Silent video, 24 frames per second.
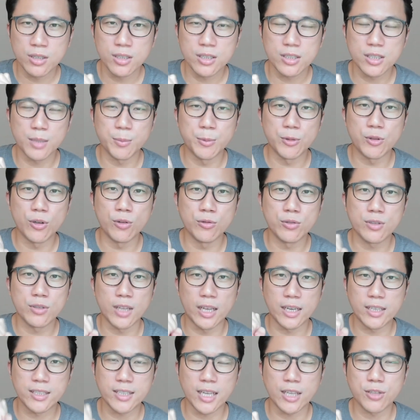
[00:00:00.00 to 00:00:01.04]
some of those
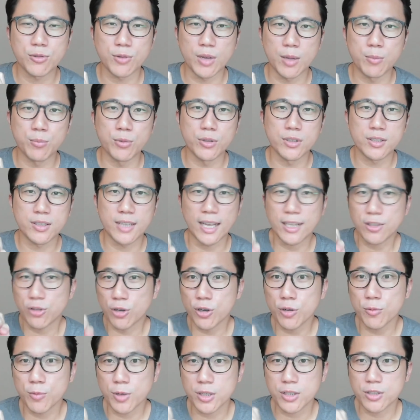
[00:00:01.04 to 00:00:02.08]
like sensory inputs. That's
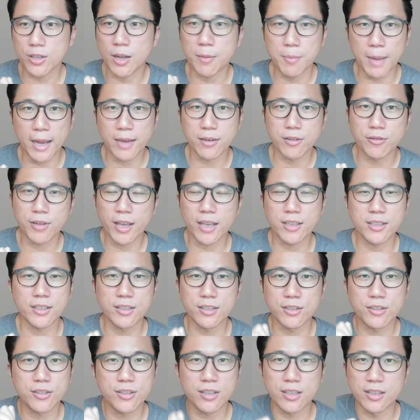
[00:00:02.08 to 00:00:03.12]
her words, not mine. Okay, so
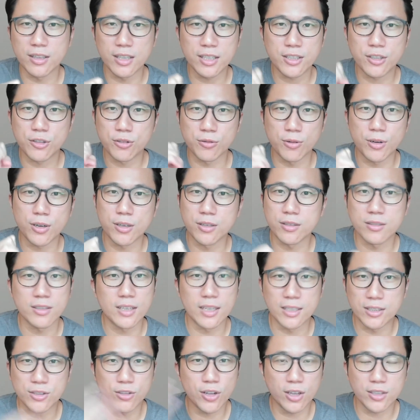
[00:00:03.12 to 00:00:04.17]
you can listen to her.
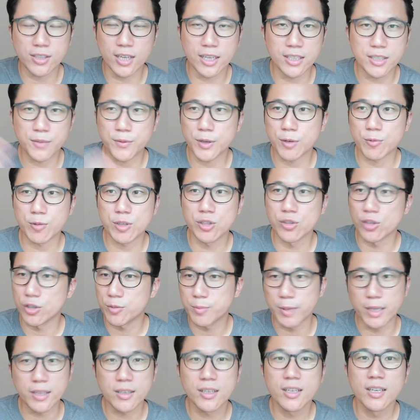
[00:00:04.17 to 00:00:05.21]
It's not scientific research,
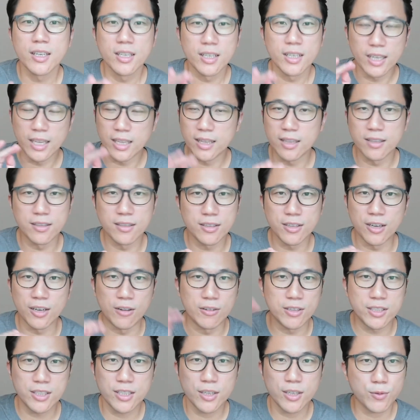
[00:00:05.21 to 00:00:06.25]
but it you
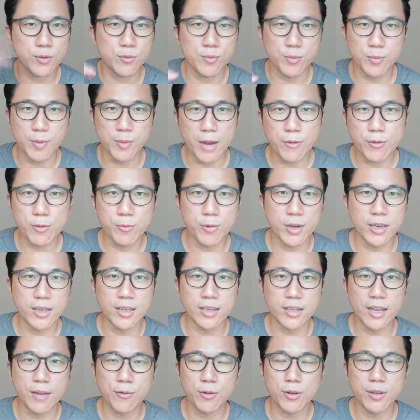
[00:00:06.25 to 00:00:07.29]
know it's different from everyone
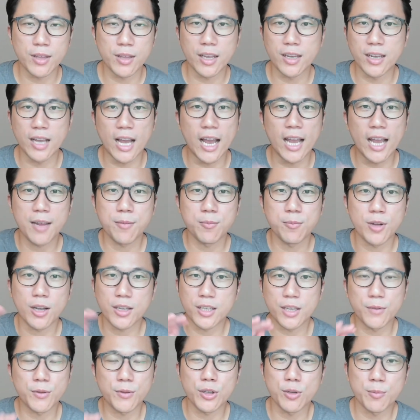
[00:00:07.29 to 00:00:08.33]
and everything. I am
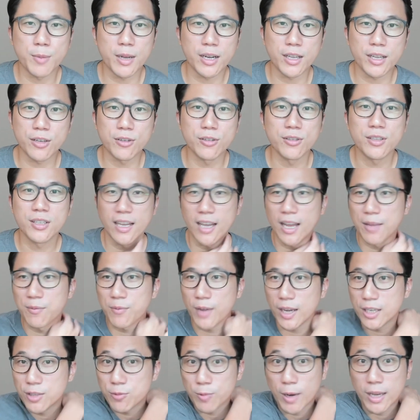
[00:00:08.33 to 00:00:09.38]
not giving you medical
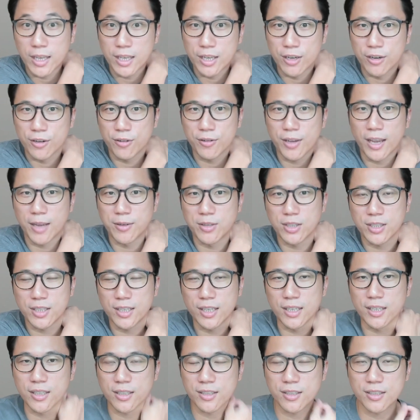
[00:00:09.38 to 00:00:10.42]
advice right here. Okay, I just need
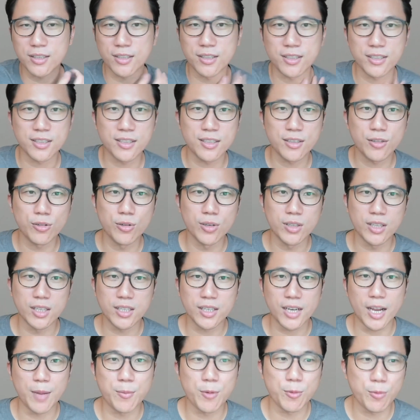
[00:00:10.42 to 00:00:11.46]
to do a
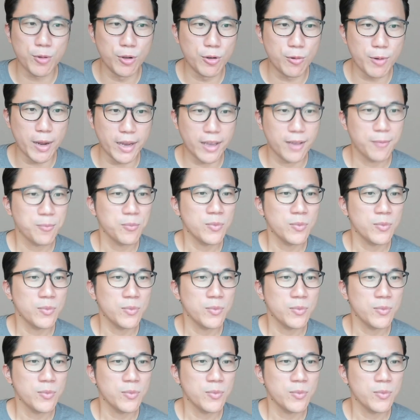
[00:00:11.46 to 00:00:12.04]
disclaimer real quick.